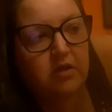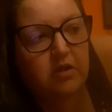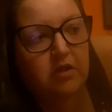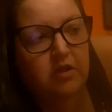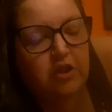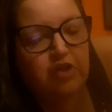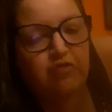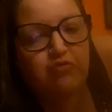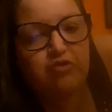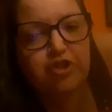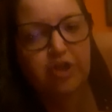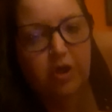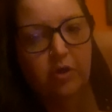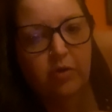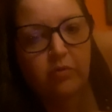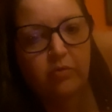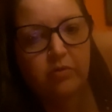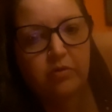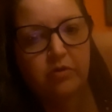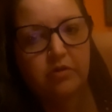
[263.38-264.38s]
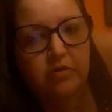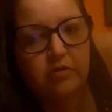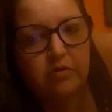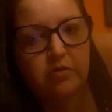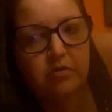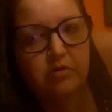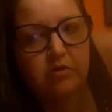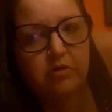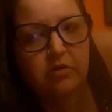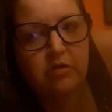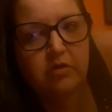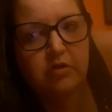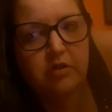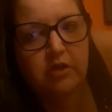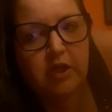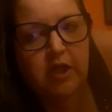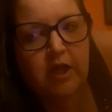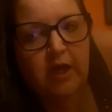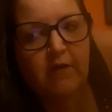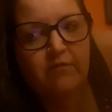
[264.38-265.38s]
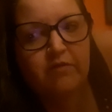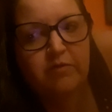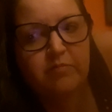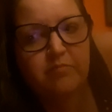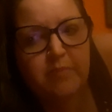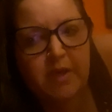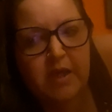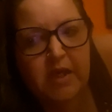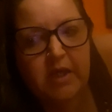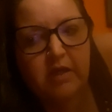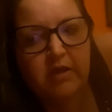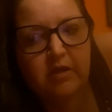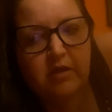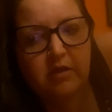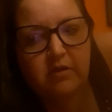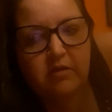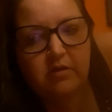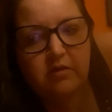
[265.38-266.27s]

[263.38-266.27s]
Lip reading: You don't have to make